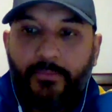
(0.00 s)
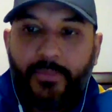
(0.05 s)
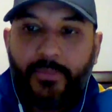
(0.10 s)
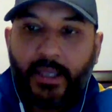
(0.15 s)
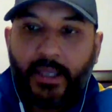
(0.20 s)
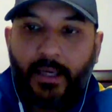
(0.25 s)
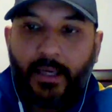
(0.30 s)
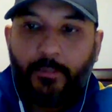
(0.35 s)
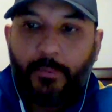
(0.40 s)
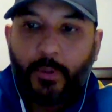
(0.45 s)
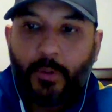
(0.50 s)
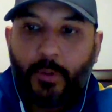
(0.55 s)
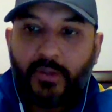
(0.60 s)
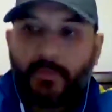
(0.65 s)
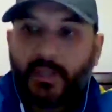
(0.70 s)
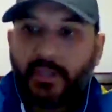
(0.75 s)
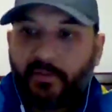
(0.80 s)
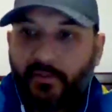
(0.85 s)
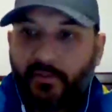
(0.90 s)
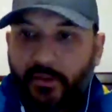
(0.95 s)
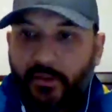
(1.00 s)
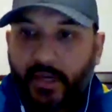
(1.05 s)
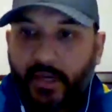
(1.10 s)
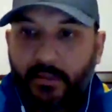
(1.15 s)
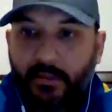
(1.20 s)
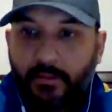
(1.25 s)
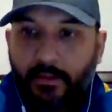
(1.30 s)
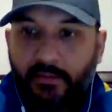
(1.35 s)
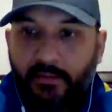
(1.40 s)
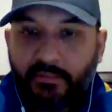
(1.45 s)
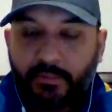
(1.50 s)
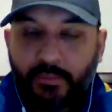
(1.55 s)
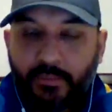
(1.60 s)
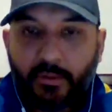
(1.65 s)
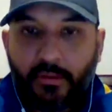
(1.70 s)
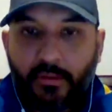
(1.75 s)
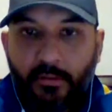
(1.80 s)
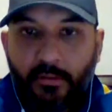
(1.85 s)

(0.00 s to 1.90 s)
they'll pose much of a threat to Liverpool.